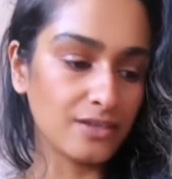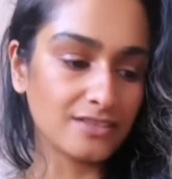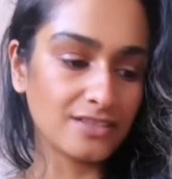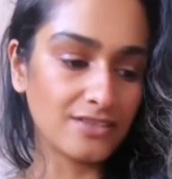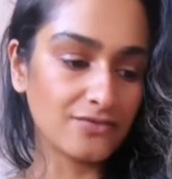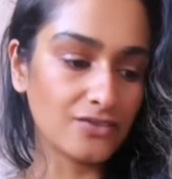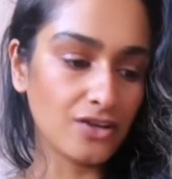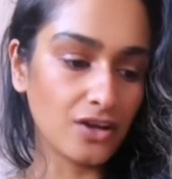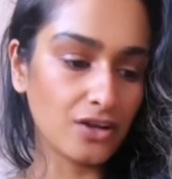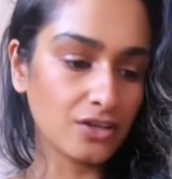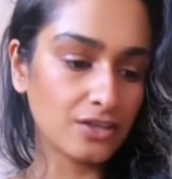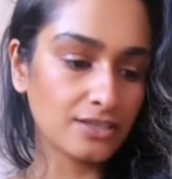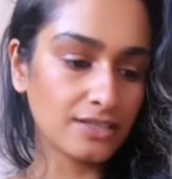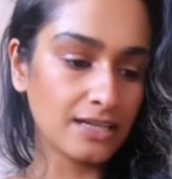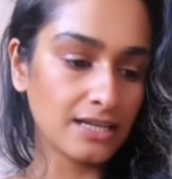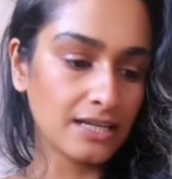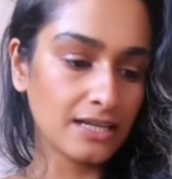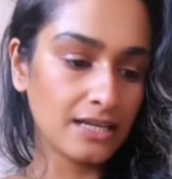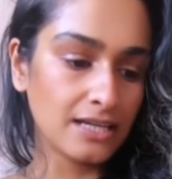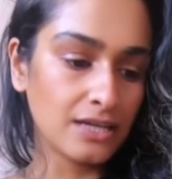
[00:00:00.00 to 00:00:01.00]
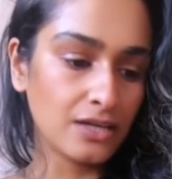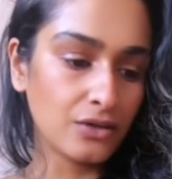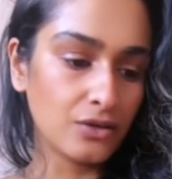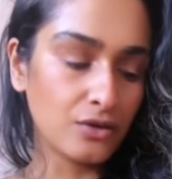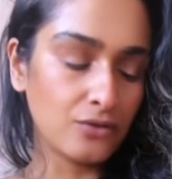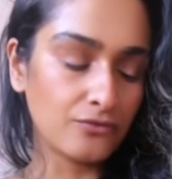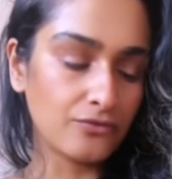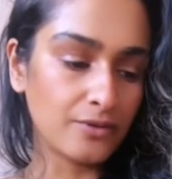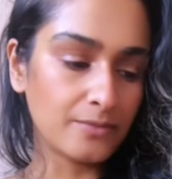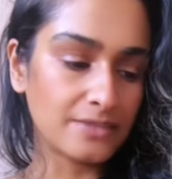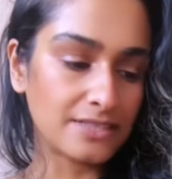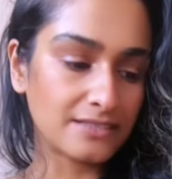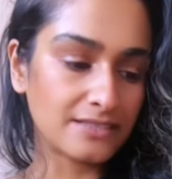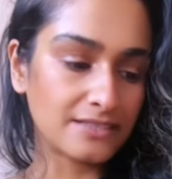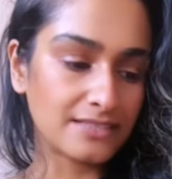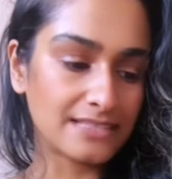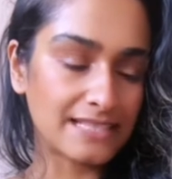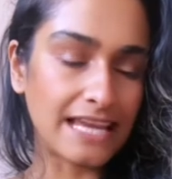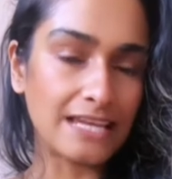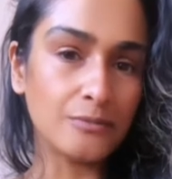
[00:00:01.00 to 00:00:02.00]
They've not come from a
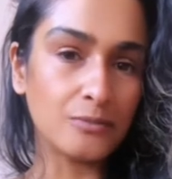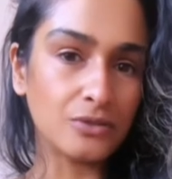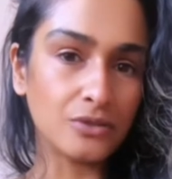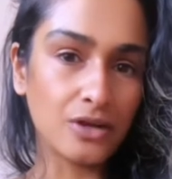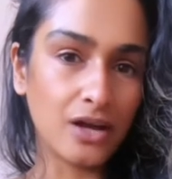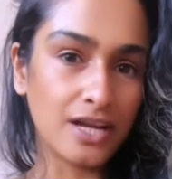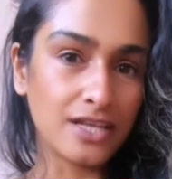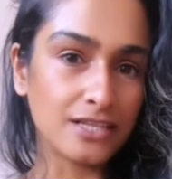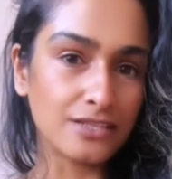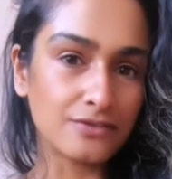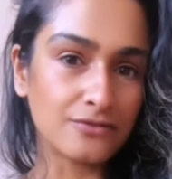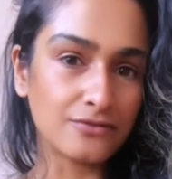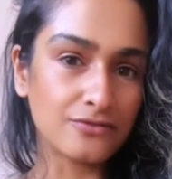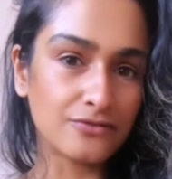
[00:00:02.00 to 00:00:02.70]
stable kind of